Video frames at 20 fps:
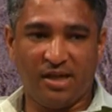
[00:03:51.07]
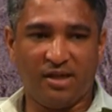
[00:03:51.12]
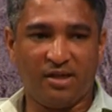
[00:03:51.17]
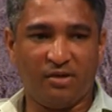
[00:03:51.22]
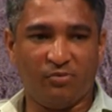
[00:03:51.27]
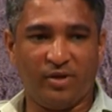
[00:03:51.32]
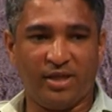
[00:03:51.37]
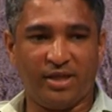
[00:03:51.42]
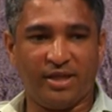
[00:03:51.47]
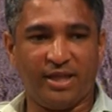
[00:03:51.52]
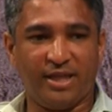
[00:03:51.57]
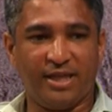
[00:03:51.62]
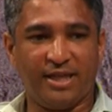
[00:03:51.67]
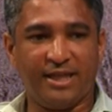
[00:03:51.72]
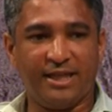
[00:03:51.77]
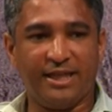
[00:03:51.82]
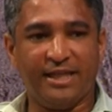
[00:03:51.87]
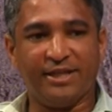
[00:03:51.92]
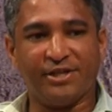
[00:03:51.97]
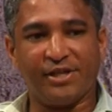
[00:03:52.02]
when the
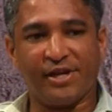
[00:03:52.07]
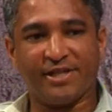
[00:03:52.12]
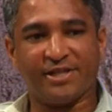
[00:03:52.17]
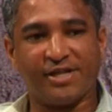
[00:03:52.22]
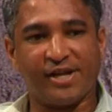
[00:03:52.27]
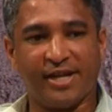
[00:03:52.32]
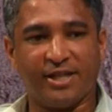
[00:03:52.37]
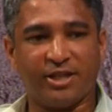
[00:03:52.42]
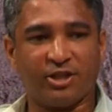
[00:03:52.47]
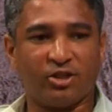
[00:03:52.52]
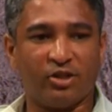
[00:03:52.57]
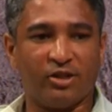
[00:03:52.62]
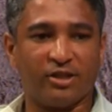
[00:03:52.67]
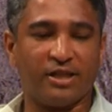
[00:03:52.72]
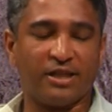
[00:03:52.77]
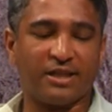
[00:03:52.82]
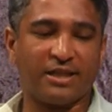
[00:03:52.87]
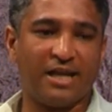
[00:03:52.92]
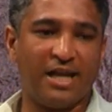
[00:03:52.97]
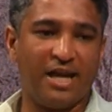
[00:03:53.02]
interest rate
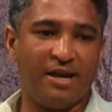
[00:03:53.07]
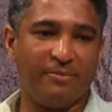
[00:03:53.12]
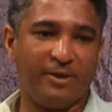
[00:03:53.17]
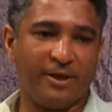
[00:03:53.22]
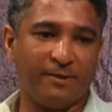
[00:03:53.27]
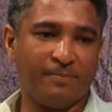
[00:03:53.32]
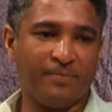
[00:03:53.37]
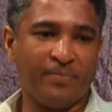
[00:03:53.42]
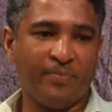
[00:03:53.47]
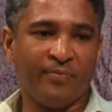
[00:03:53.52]
started climbing,